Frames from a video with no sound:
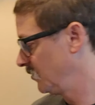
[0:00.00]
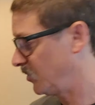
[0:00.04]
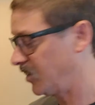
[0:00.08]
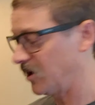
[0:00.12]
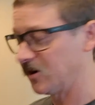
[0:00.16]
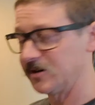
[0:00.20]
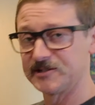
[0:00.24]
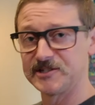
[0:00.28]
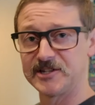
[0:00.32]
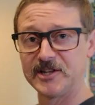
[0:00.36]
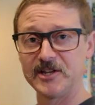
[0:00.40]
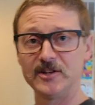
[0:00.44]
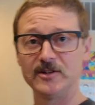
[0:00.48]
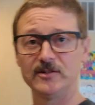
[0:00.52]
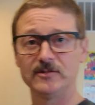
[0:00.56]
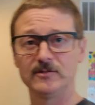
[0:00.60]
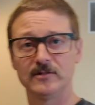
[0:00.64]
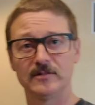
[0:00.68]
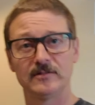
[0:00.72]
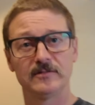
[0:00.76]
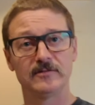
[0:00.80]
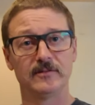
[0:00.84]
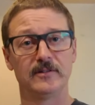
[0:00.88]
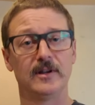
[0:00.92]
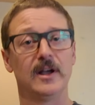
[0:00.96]
Part
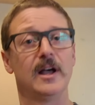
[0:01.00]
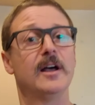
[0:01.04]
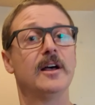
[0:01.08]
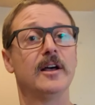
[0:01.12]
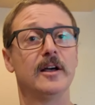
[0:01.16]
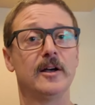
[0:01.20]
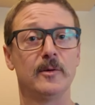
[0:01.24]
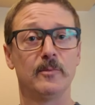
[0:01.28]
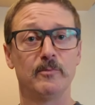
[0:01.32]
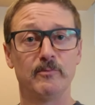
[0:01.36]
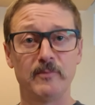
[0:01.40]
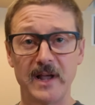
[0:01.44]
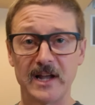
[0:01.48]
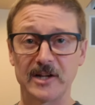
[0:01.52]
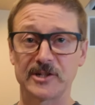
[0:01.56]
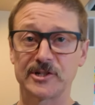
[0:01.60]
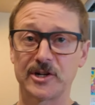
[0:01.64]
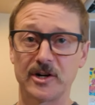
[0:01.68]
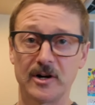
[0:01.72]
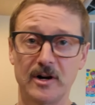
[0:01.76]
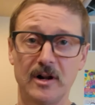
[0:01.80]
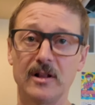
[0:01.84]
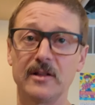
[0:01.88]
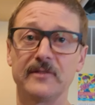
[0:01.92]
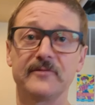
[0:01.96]
2, make
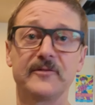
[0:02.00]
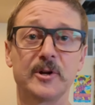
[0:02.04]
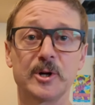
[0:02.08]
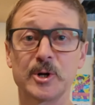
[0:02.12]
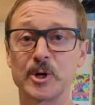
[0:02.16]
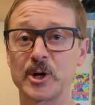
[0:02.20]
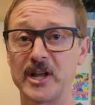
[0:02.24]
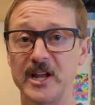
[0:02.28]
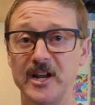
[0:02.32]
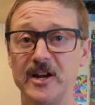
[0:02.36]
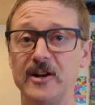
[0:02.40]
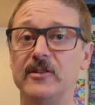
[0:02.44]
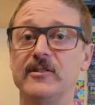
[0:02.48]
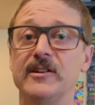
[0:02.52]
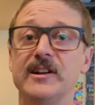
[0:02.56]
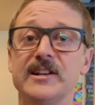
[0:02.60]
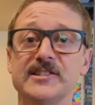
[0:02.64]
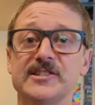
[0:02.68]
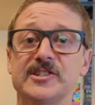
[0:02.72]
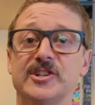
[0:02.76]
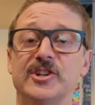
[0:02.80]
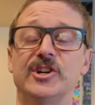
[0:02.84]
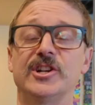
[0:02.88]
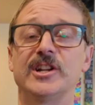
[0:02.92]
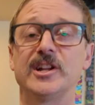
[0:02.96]
sure all of your gear
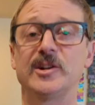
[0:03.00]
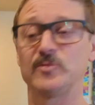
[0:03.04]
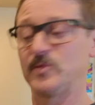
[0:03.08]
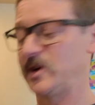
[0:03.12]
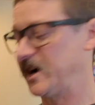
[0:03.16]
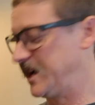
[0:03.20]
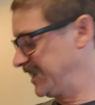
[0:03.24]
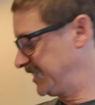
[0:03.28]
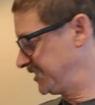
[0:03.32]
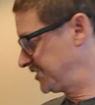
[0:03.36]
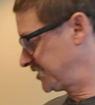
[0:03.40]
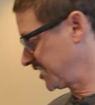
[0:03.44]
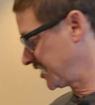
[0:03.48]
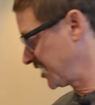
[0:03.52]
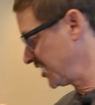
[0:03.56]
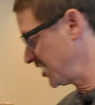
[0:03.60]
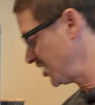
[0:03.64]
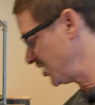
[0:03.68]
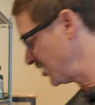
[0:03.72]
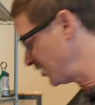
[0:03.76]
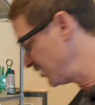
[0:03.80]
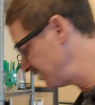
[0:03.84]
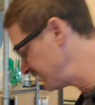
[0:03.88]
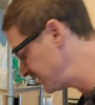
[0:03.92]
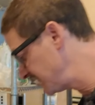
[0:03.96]
is good and ready to
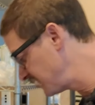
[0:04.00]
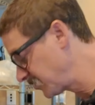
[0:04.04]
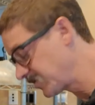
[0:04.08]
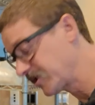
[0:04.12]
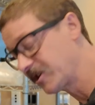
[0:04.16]
go.